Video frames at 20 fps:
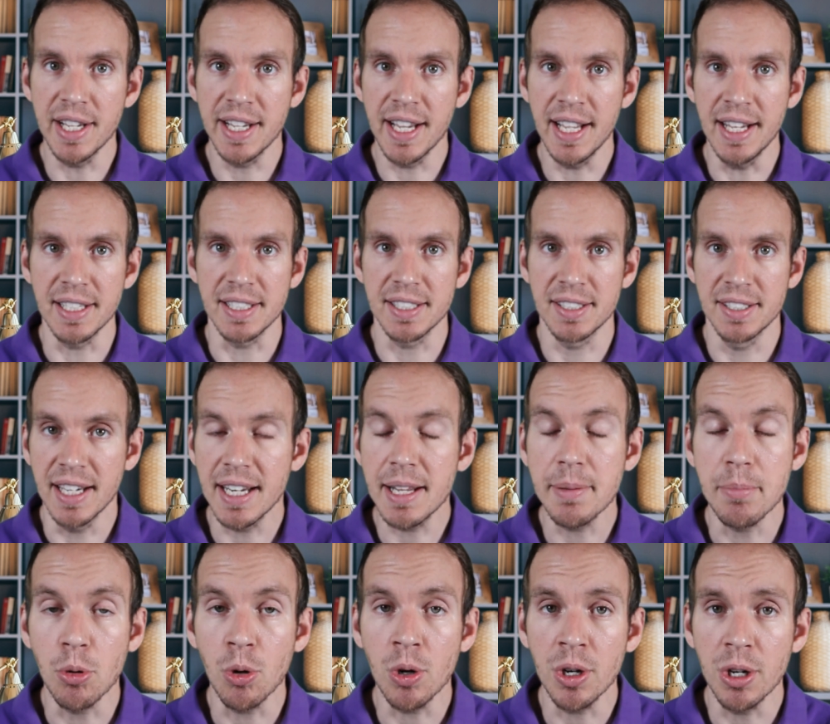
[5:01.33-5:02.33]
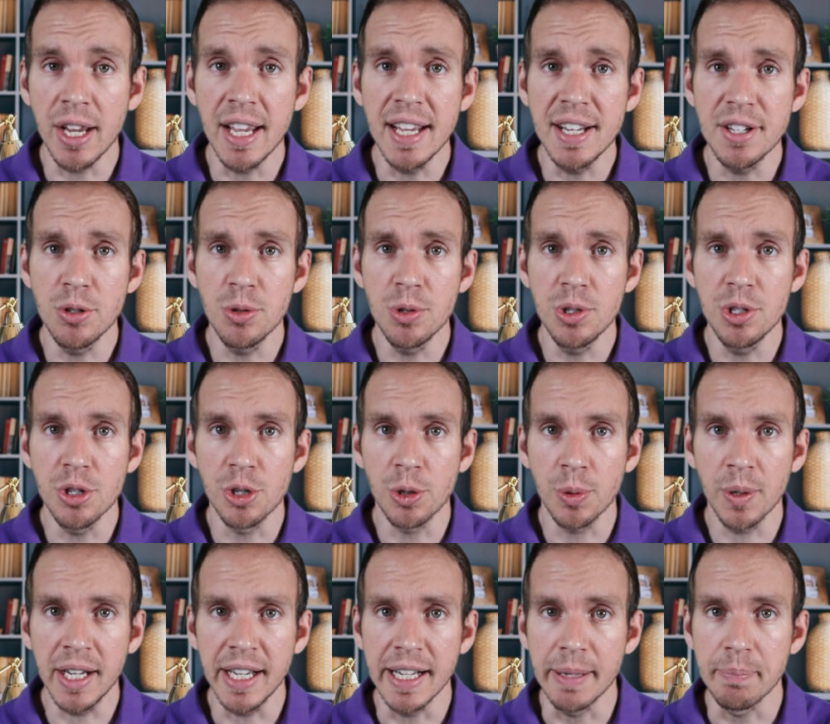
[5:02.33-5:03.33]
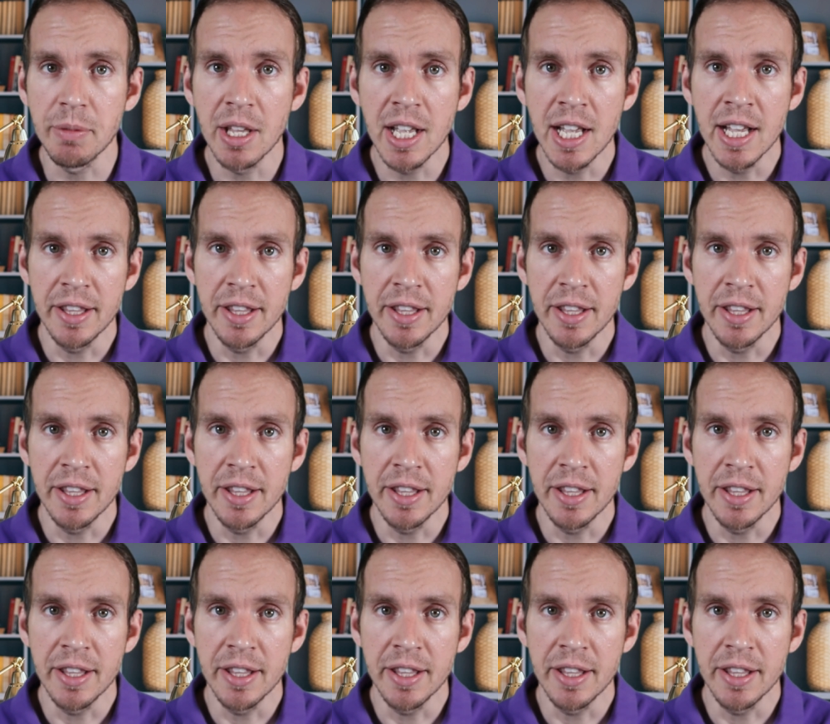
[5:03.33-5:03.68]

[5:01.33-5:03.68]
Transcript: against sending more aid to Ukraine.